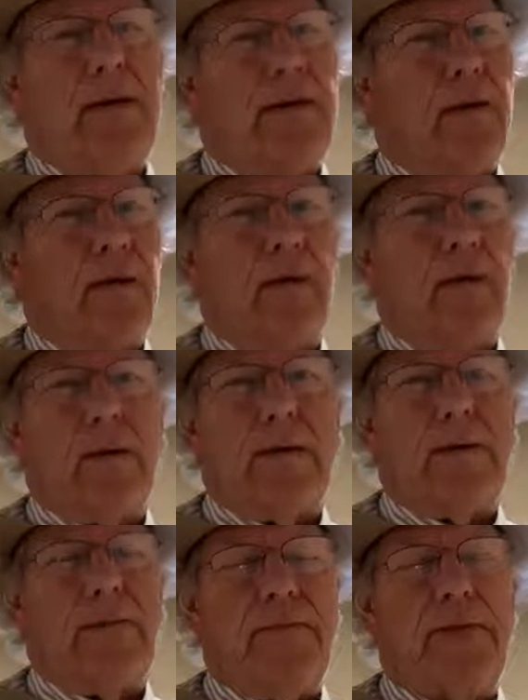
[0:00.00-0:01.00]
in
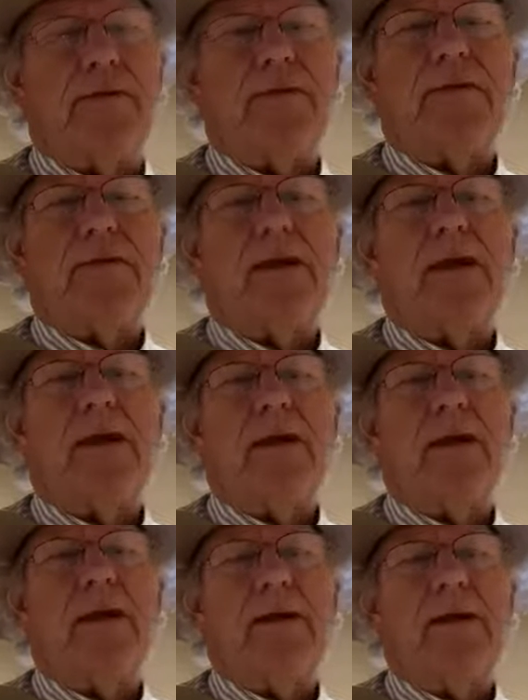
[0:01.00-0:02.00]
all that you
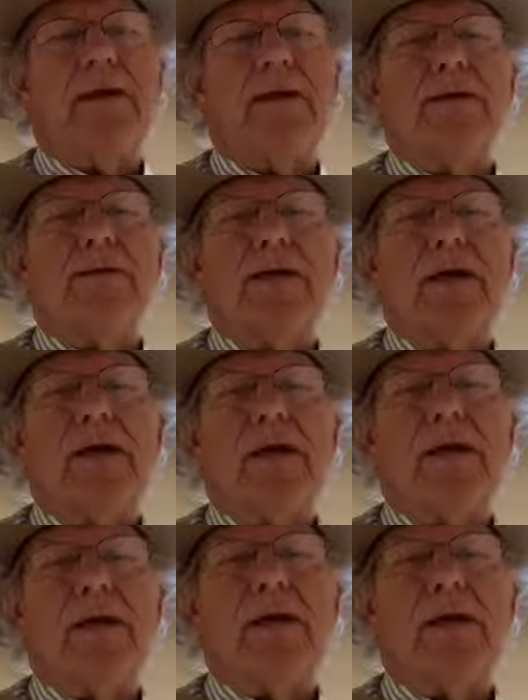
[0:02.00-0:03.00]
think,
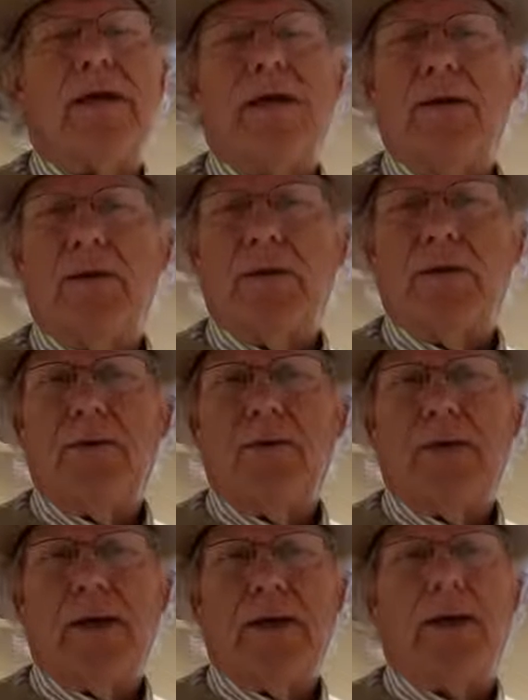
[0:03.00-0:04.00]
say,
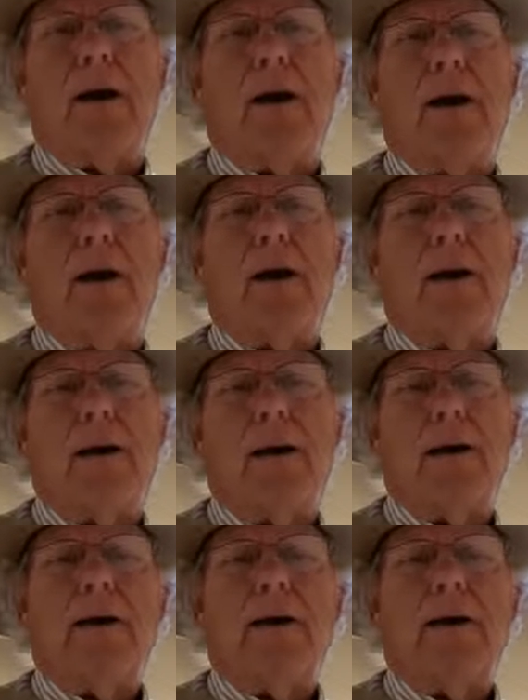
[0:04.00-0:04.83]
do, and are.